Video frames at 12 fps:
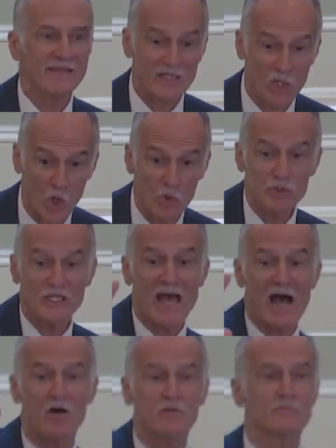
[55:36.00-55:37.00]
man that
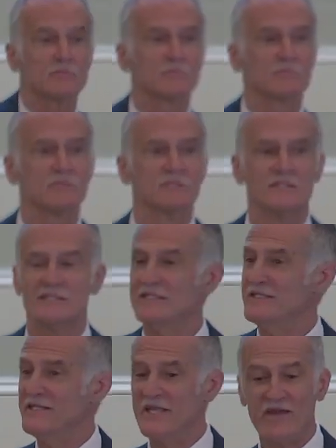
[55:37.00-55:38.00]
goes out,
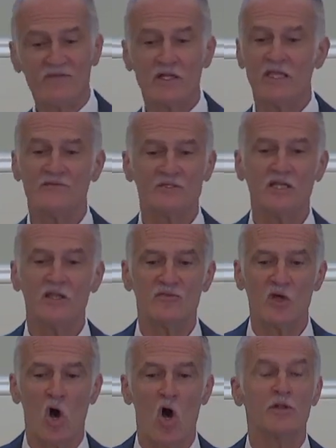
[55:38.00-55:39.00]
never gives
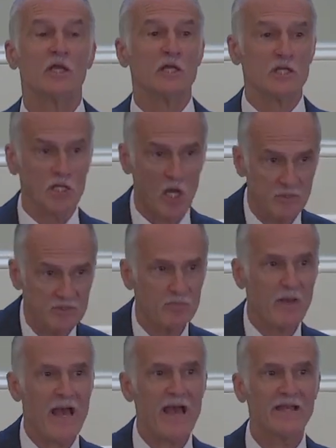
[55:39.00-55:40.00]
any thought,
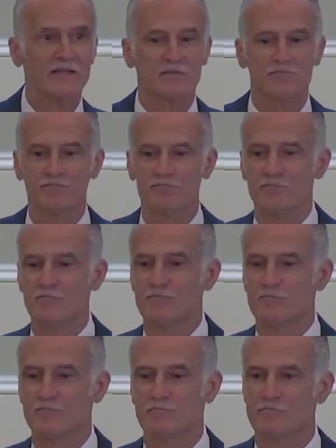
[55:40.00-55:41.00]
comes back,
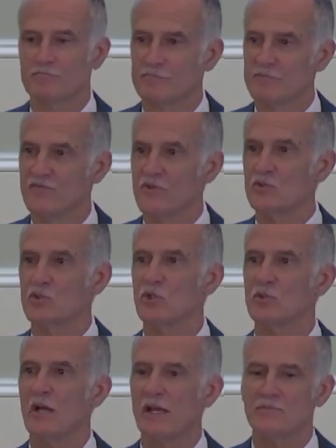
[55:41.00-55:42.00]

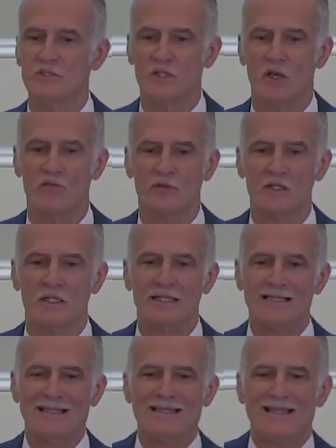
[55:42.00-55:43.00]
feels good about himself.
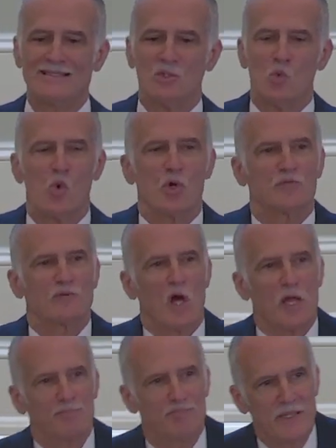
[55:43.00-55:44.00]
Let the Word
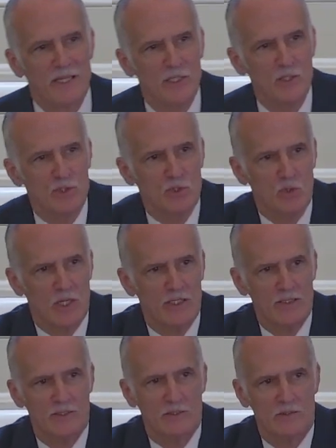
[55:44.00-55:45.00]
of God
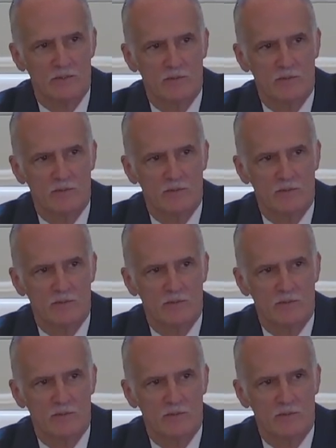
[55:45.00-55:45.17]
penetrate